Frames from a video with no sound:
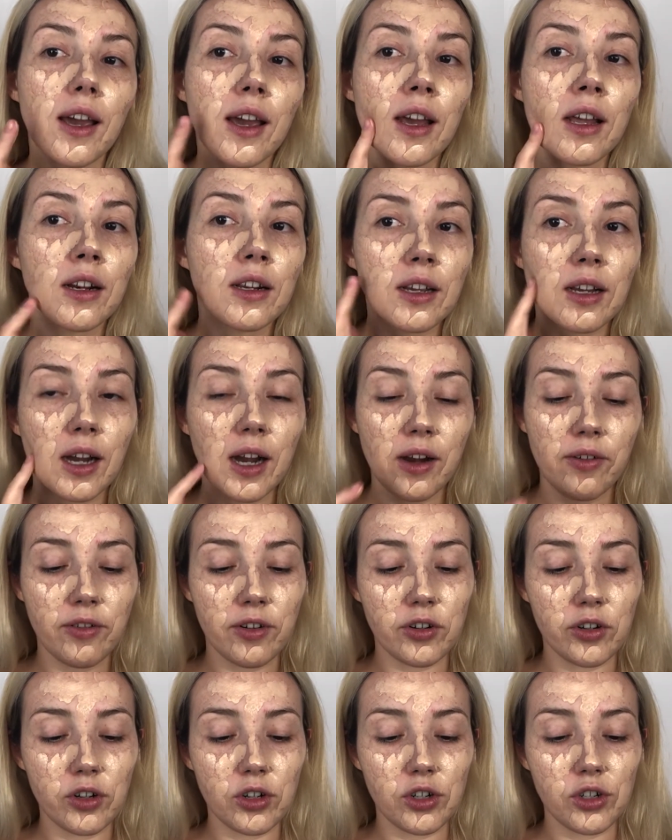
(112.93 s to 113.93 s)
and
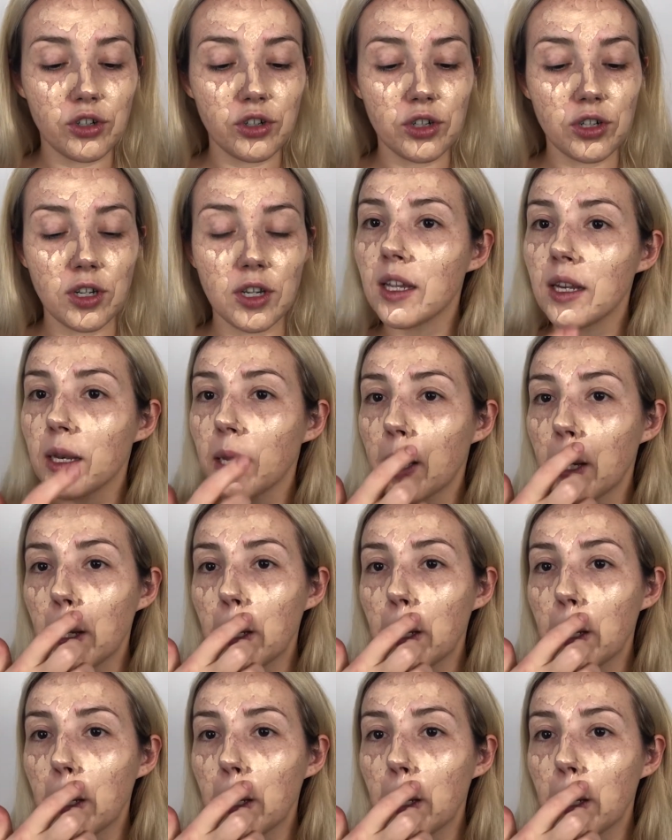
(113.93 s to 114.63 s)
coverage and